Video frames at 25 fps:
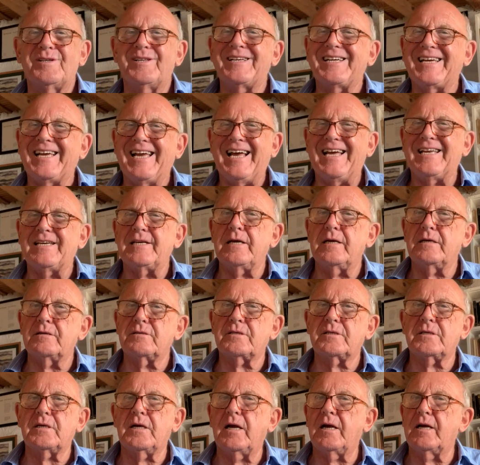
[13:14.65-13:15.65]
The cat
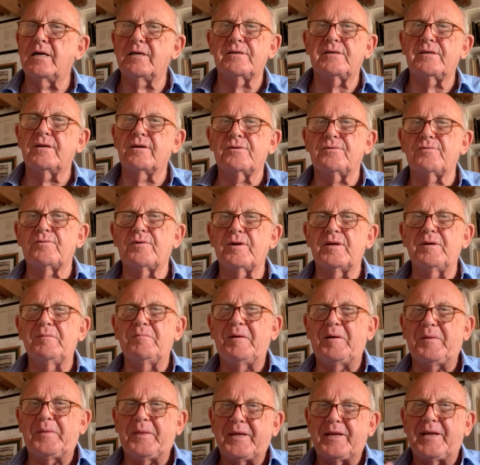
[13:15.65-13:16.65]
outside, don't worry
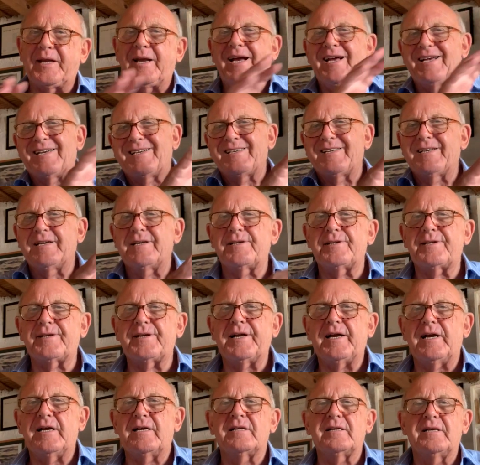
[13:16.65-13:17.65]
about the cat, that's the
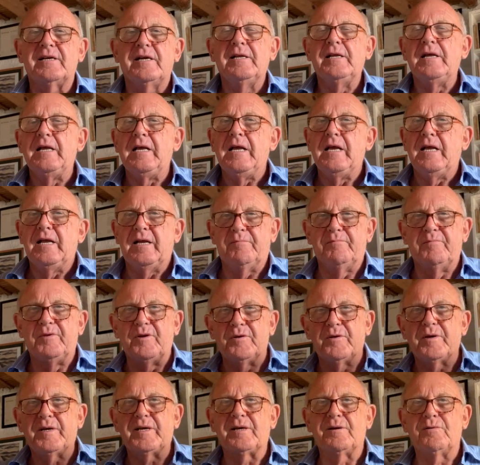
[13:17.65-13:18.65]
cat
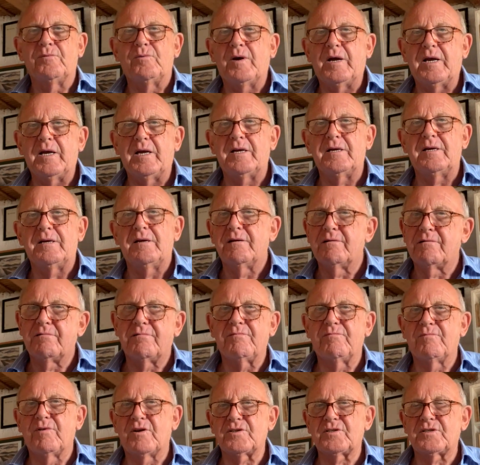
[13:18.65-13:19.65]
mewing away,
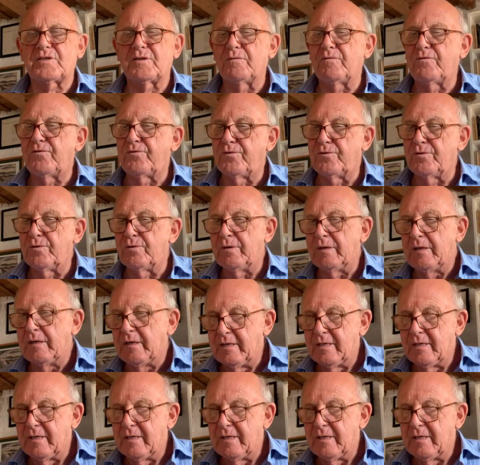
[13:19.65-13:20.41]
wants some food,